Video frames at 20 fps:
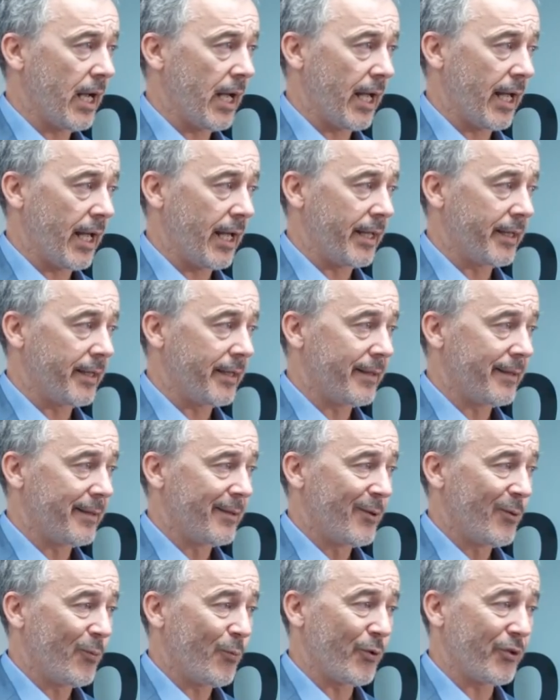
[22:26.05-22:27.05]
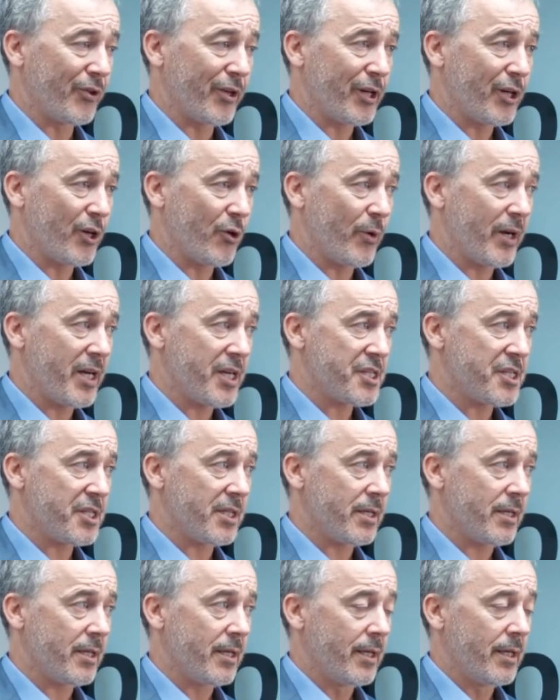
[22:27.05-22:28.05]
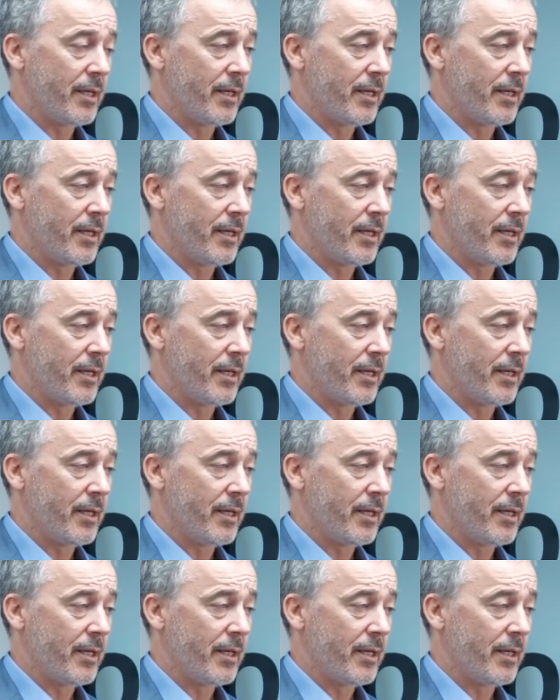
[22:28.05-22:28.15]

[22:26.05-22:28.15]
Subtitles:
And without question,